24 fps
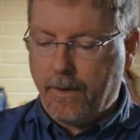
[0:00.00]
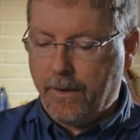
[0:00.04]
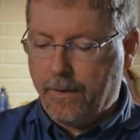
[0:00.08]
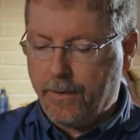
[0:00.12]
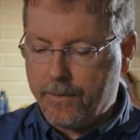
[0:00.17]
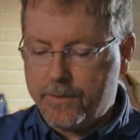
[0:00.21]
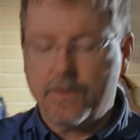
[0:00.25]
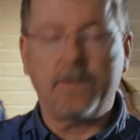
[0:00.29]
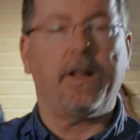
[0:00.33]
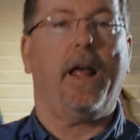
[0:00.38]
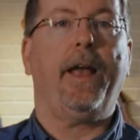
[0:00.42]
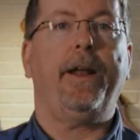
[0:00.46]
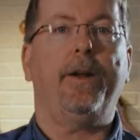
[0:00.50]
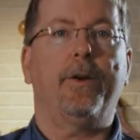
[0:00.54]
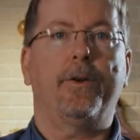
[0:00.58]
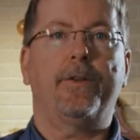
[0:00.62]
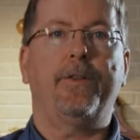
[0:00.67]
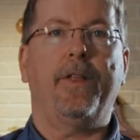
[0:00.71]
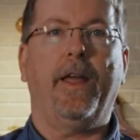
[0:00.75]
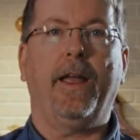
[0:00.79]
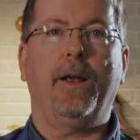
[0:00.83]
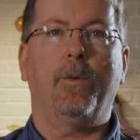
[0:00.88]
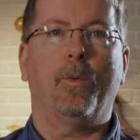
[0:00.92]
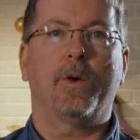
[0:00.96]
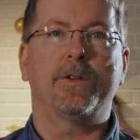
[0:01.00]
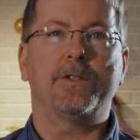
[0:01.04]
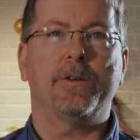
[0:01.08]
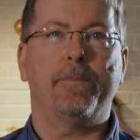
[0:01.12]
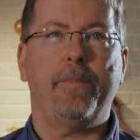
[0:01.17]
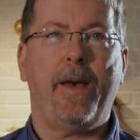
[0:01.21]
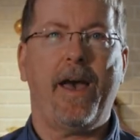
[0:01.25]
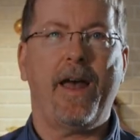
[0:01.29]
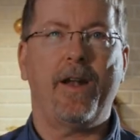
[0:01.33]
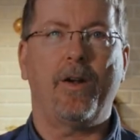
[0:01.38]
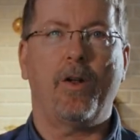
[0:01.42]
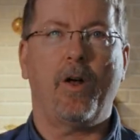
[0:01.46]
slider thing wasn't
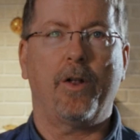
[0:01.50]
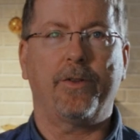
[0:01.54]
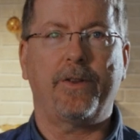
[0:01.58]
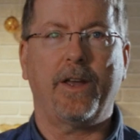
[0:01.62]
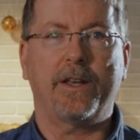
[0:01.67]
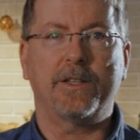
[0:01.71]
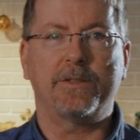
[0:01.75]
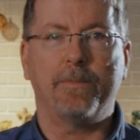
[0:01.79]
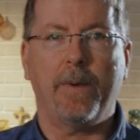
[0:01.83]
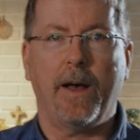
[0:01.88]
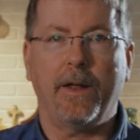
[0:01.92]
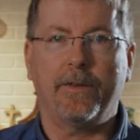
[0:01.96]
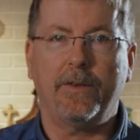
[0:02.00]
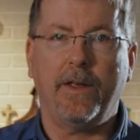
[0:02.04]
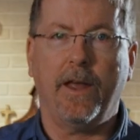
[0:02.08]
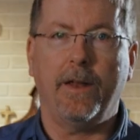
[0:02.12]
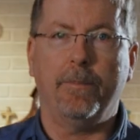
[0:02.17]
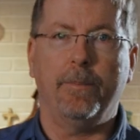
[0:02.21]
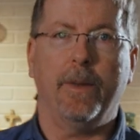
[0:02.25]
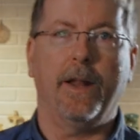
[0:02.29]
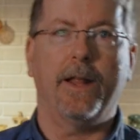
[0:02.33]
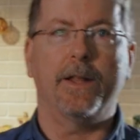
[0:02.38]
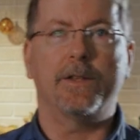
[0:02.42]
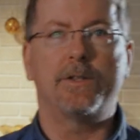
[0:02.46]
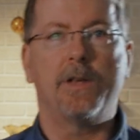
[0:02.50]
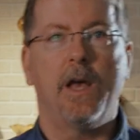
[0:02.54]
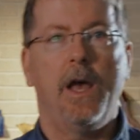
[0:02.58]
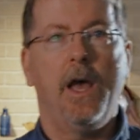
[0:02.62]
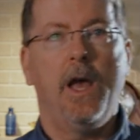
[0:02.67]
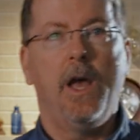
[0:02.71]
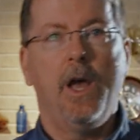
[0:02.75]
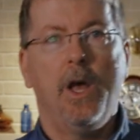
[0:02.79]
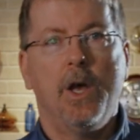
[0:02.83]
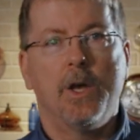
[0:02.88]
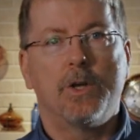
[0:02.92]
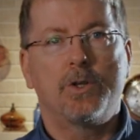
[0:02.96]
bad at all. It takes about 10 minutes.
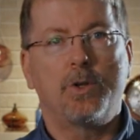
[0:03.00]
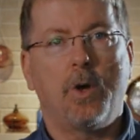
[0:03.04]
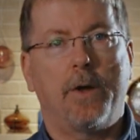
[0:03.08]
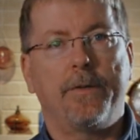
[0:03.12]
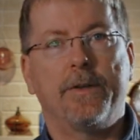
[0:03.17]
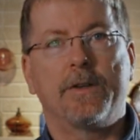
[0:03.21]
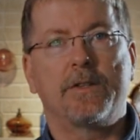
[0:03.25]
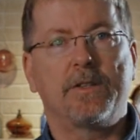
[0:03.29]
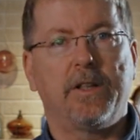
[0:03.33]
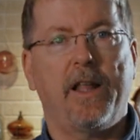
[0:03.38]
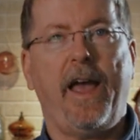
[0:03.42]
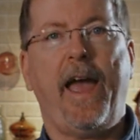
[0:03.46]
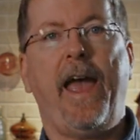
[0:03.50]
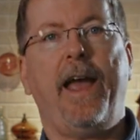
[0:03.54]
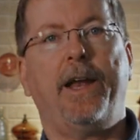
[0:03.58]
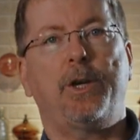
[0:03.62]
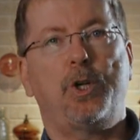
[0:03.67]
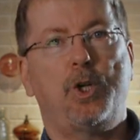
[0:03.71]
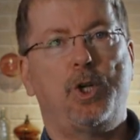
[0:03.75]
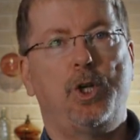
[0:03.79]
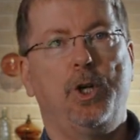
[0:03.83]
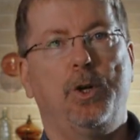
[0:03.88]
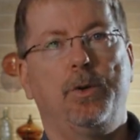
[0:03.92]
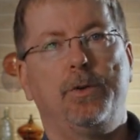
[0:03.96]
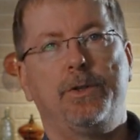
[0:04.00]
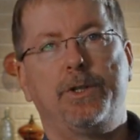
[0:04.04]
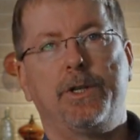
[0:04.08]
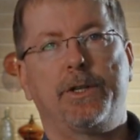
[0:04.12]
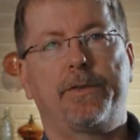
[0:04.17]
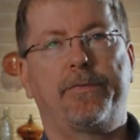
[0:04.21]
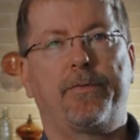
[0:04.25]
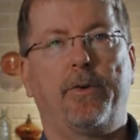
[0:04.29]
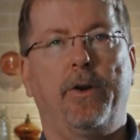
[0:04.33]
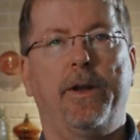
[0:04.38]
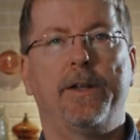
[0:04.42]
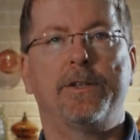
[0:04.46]
So on this last shoot,
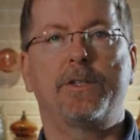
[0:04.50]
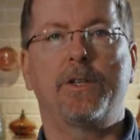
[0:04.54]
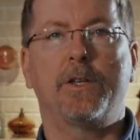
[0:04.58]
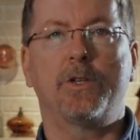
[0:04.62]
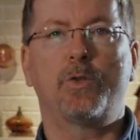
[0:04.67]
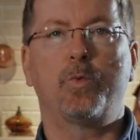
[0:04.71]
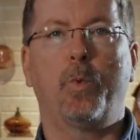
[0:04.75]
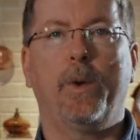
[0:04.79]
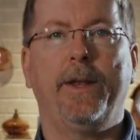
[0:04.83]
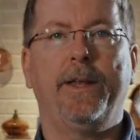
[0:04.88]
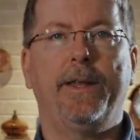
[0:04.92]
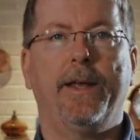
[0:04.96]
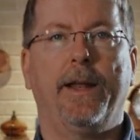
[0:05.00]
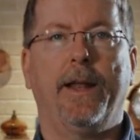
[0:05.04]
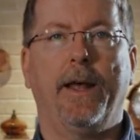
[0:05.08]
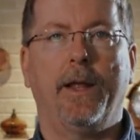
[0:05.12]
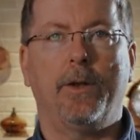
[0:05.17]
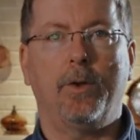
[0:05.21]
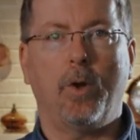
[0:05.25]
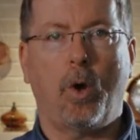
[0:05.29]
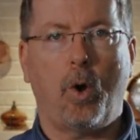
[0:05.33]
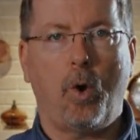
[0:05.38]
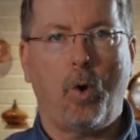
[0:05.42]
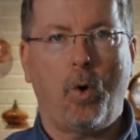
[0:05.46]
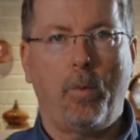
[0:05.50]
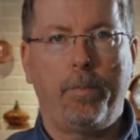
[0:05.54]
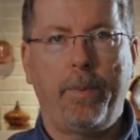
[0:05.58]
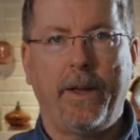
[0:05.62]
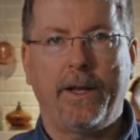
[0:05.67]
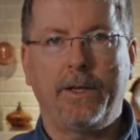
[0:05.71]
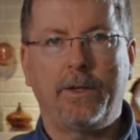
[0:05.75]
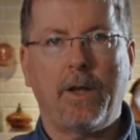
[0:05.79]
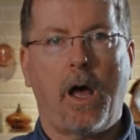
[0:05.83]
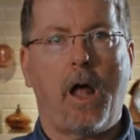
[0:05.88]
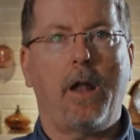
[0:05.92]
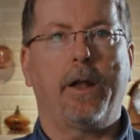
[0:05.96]
just for instance, we did a whole
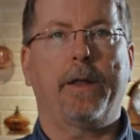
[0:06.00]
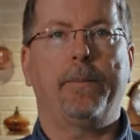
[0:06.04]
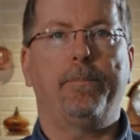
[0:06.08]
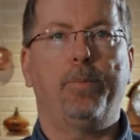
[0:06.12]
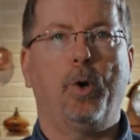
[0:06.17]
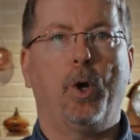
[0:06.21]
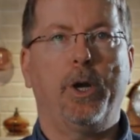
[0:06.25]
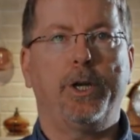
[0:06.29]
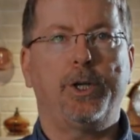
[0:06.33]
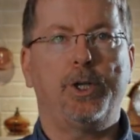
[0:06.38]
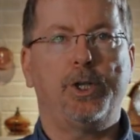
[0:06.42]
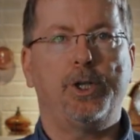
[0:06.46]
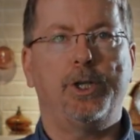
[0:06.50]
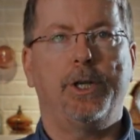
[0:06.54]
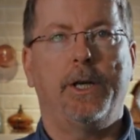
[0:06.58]
big dolly push